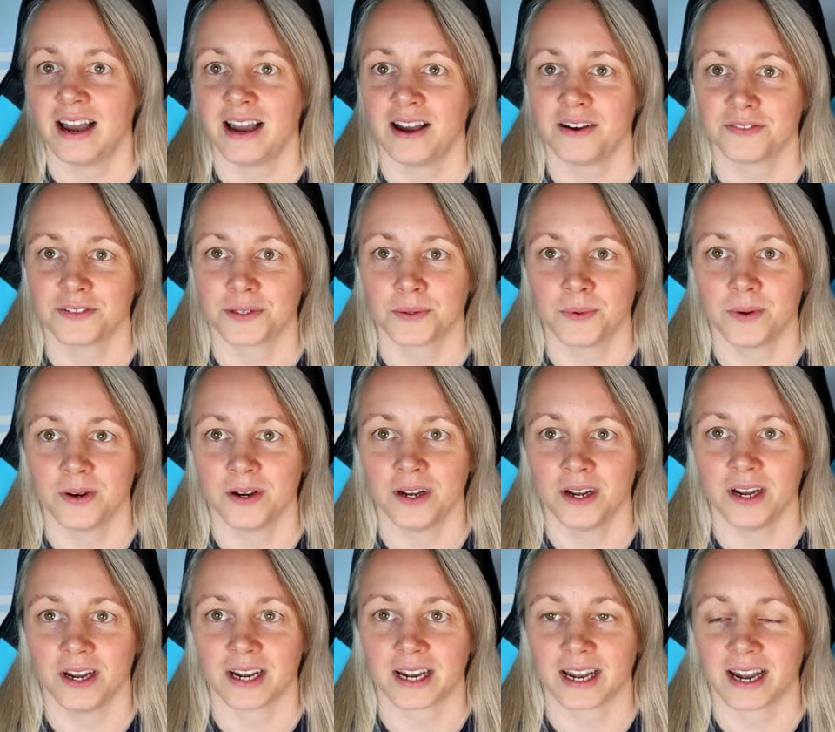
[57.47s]
after
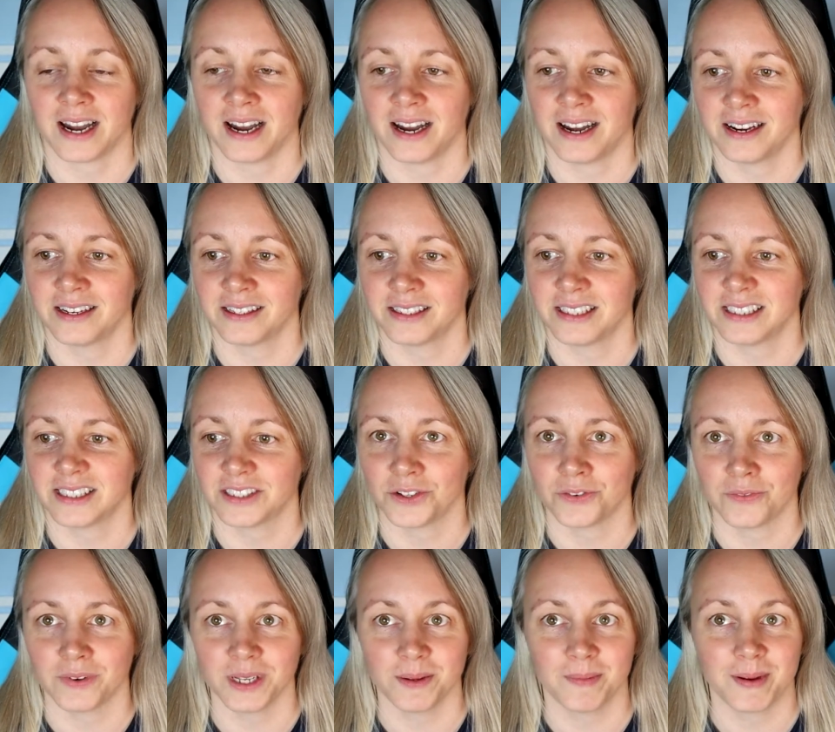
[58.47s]
work and it's
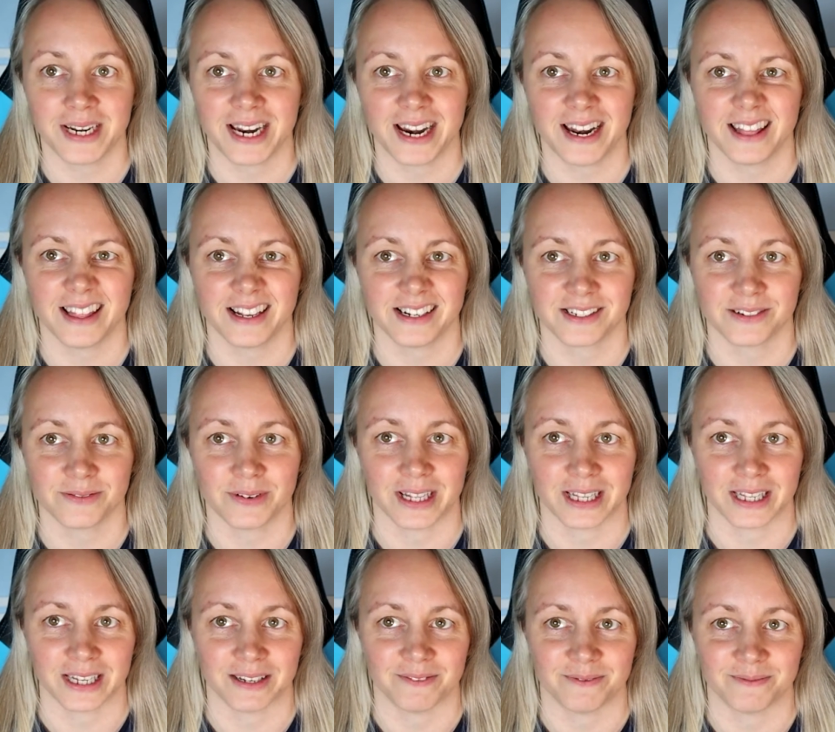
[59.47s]
not really been anything to
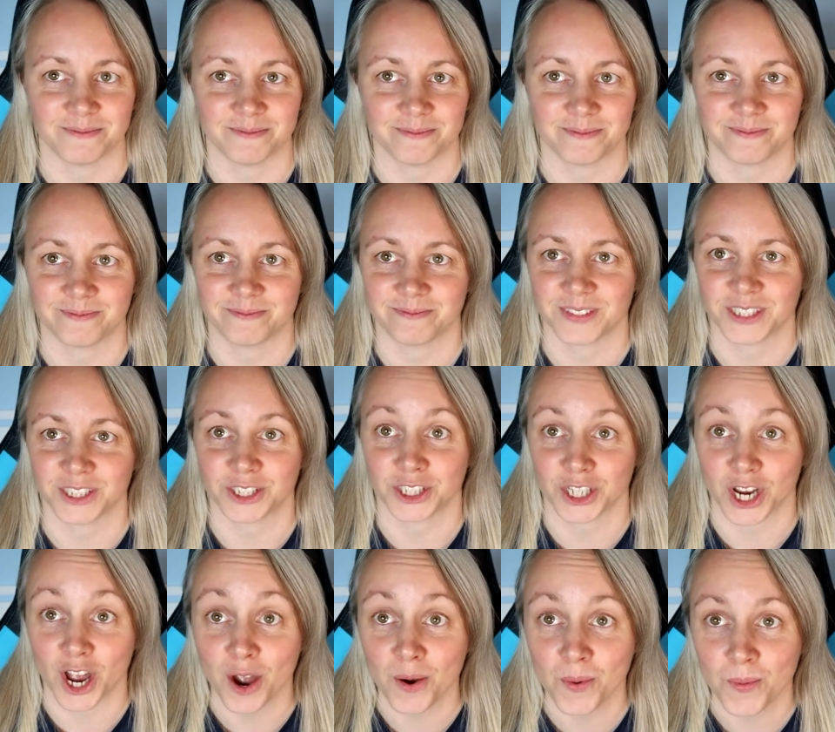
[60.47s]
really
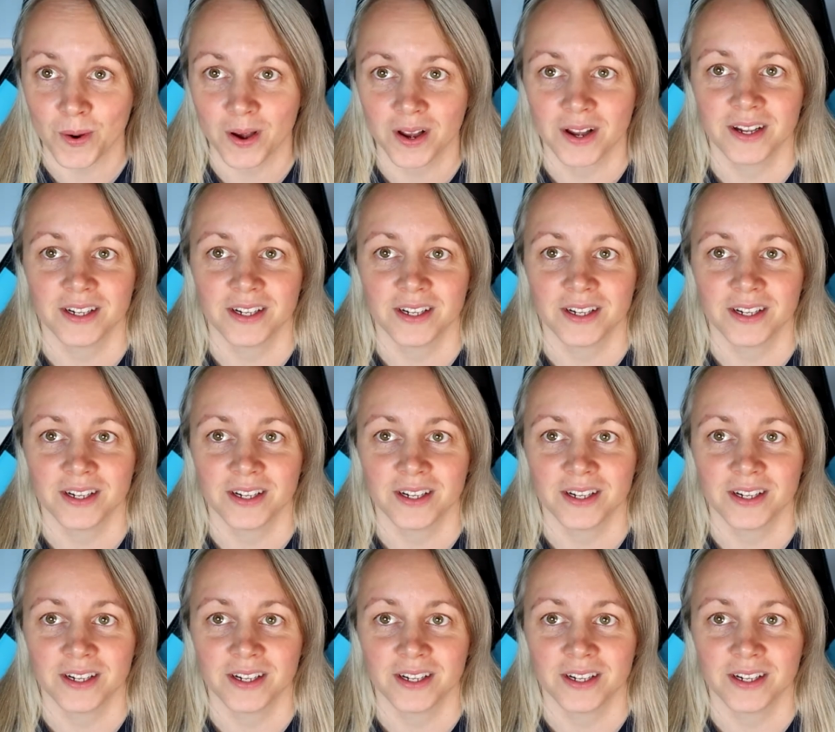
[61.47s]
show.